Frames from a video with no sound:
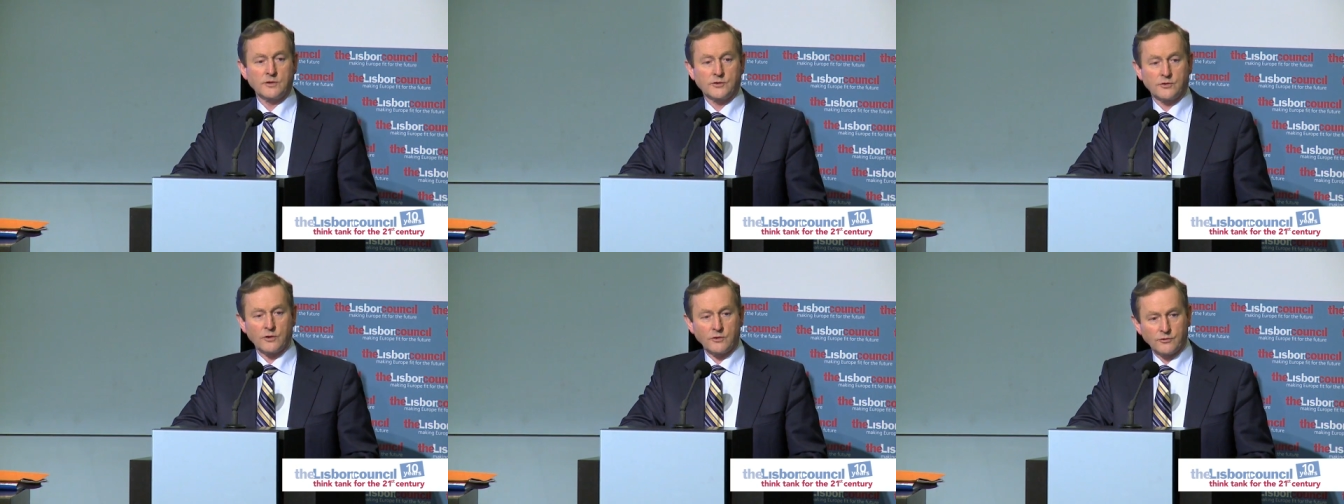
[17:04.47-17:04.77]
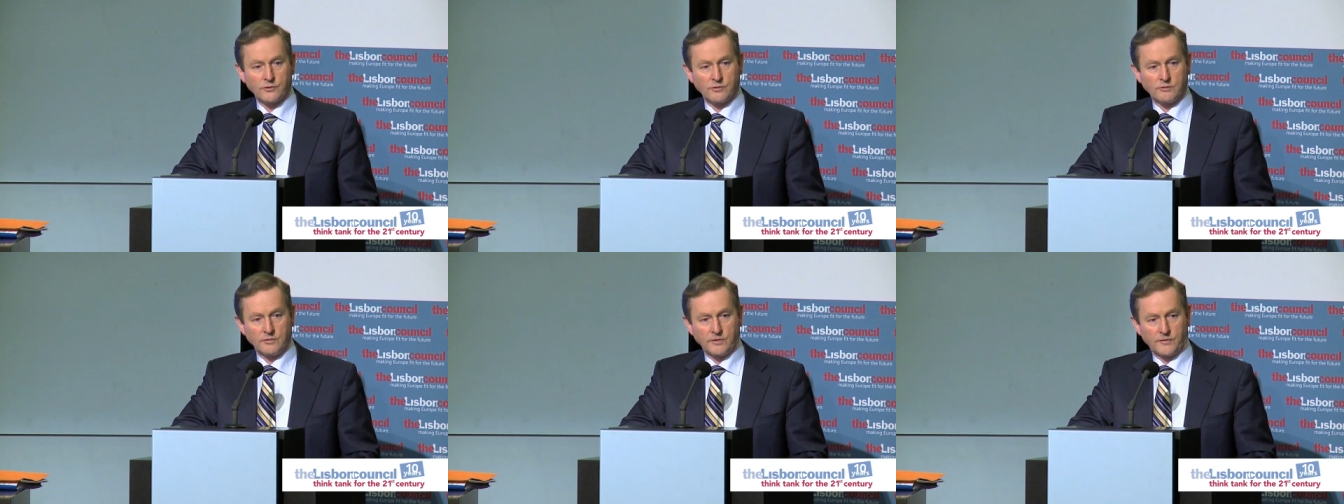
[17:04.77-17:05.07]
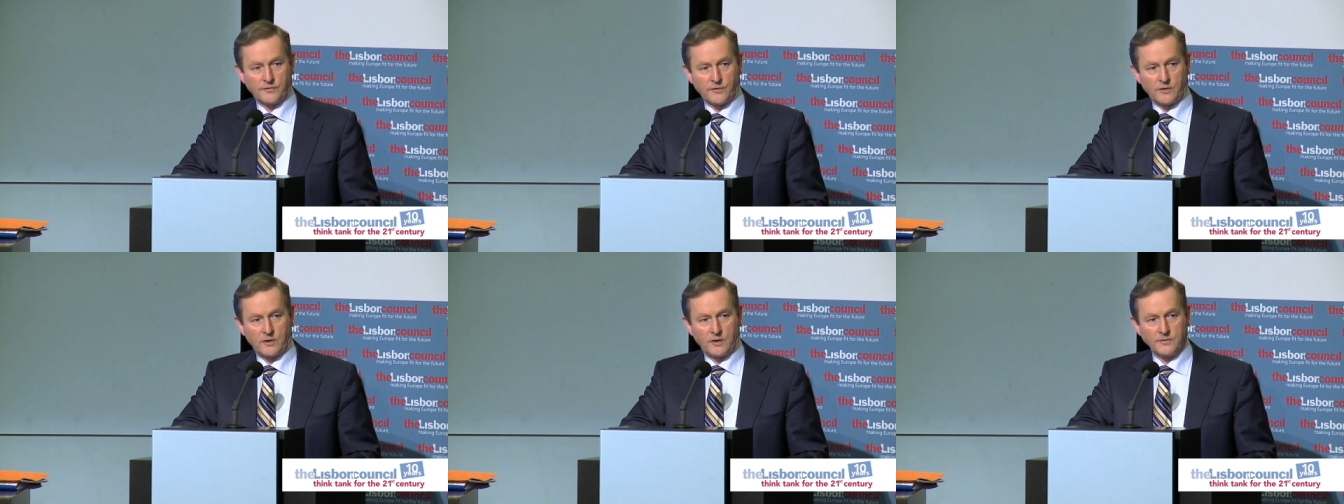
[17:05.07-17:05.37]
structural
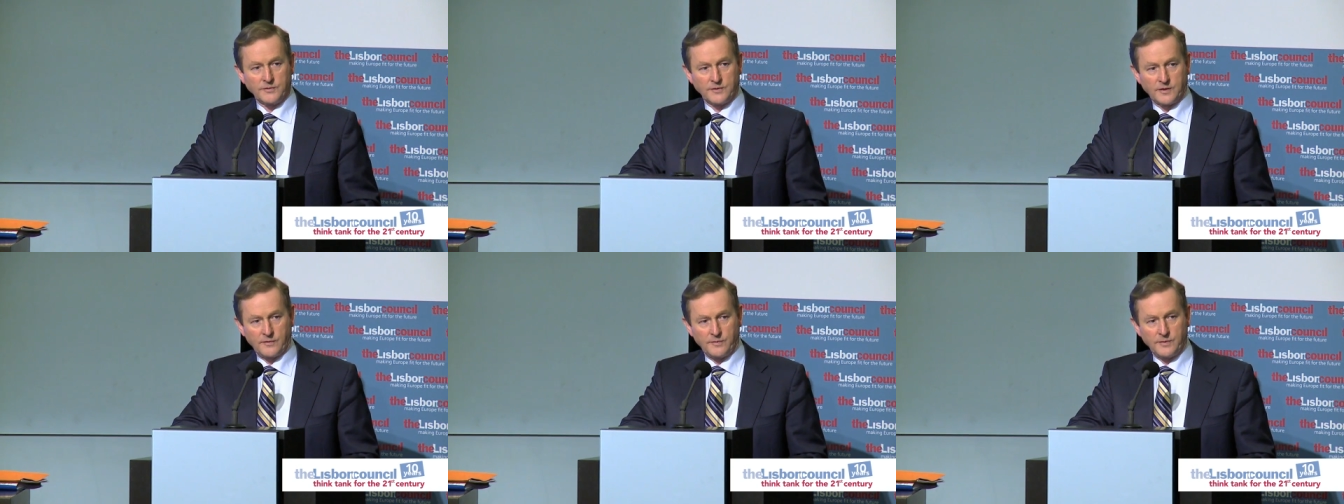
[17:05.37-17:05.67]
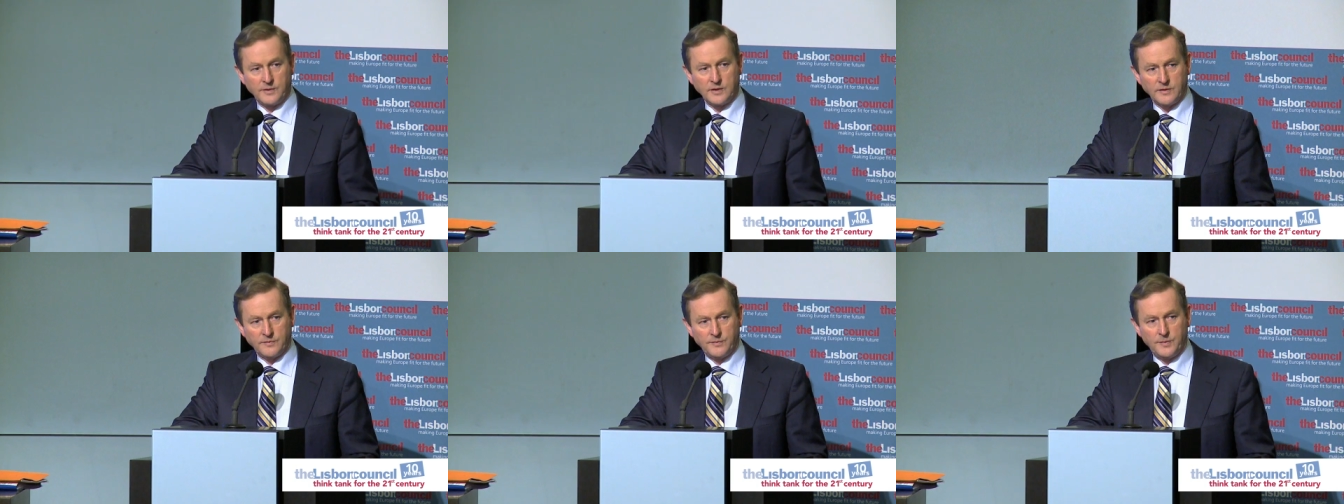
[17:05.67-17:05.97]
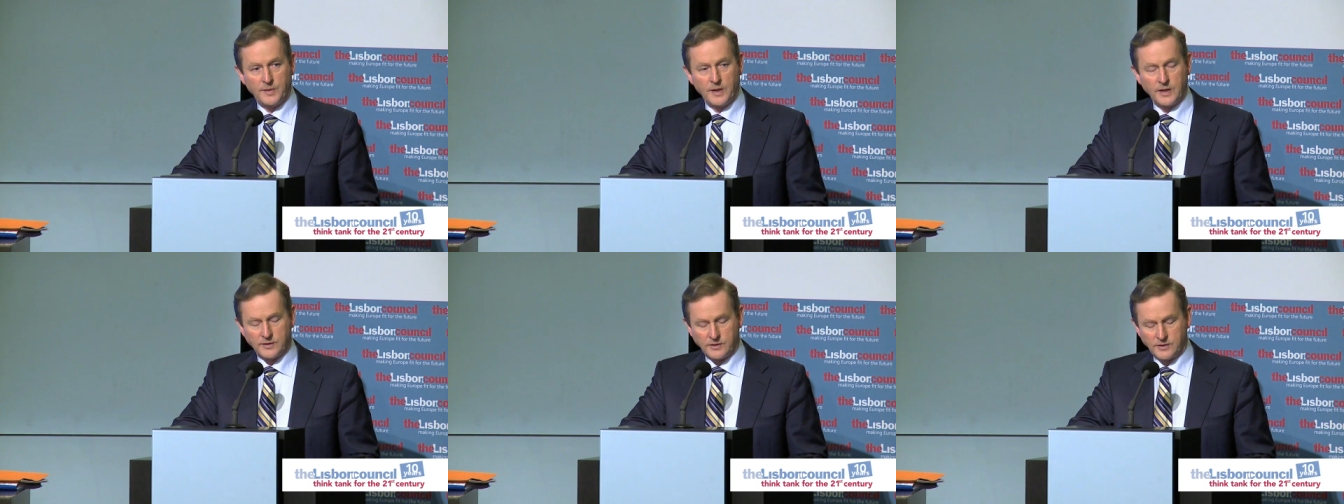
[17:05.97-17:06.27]
reforms that have been
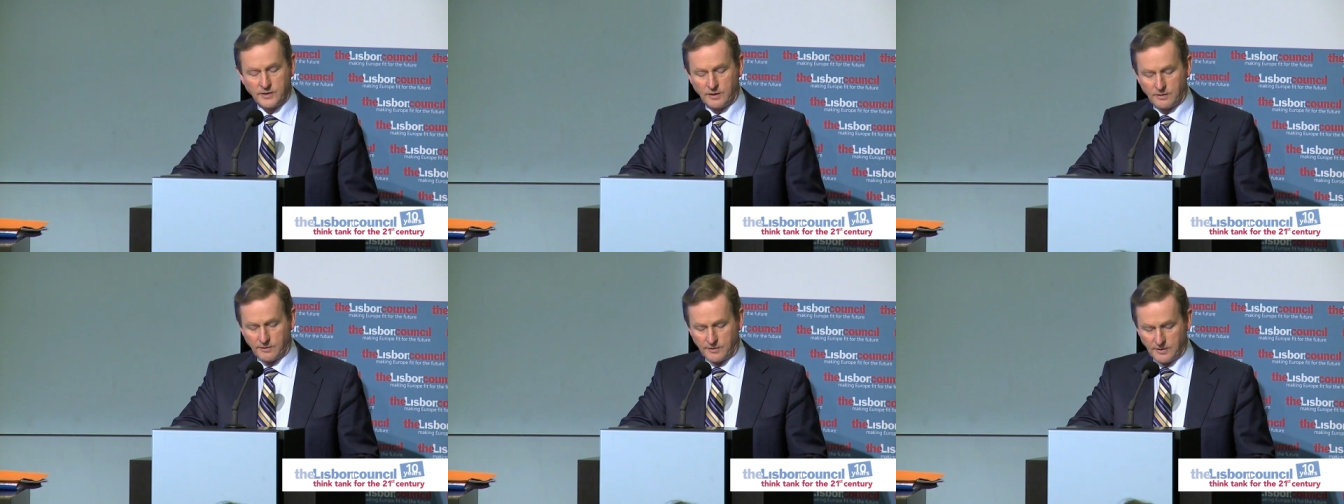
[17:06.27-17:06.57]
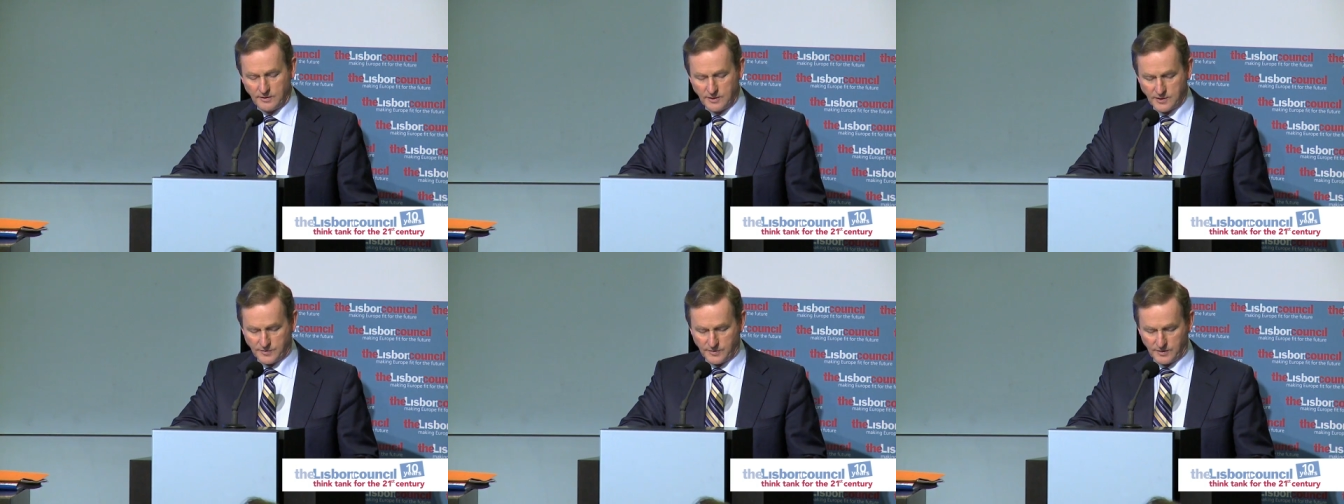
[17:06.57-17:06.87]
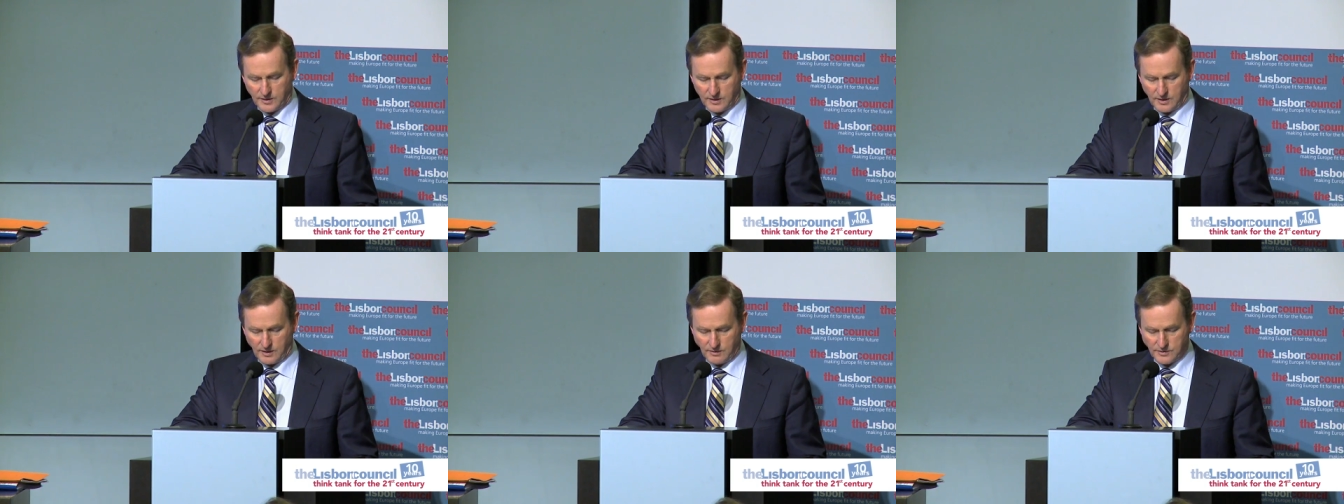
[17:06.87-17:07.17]
debated here at the
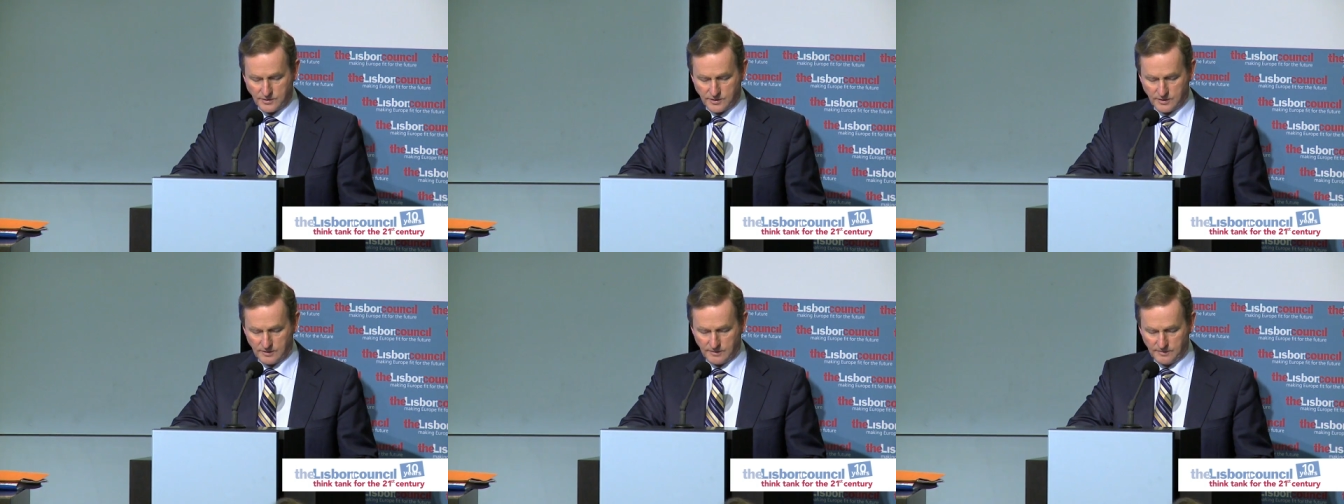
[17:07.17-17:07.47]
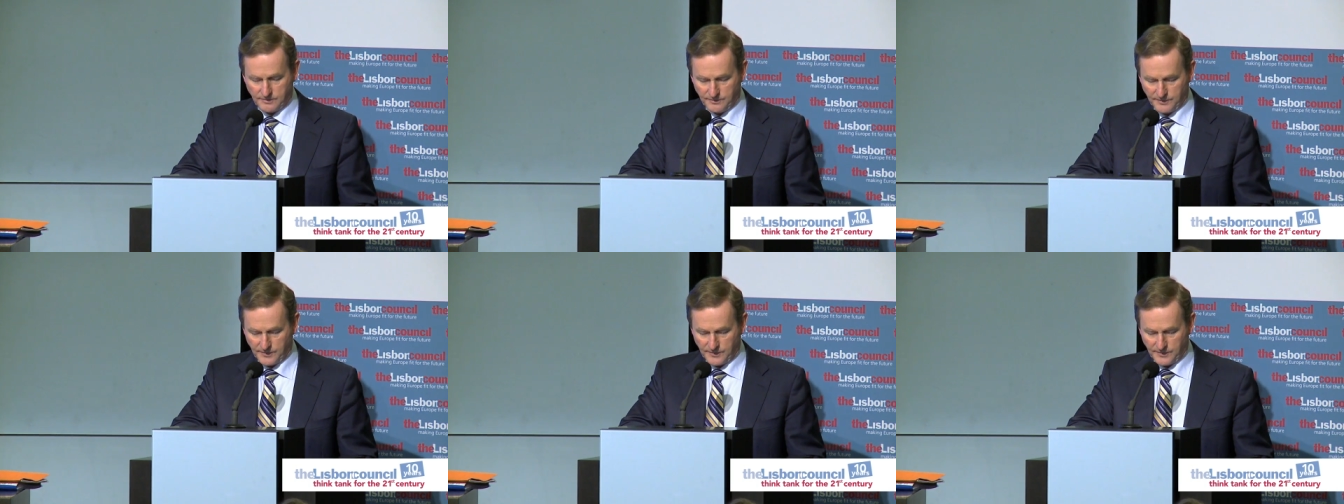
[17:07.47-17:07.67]
Lisbon Council.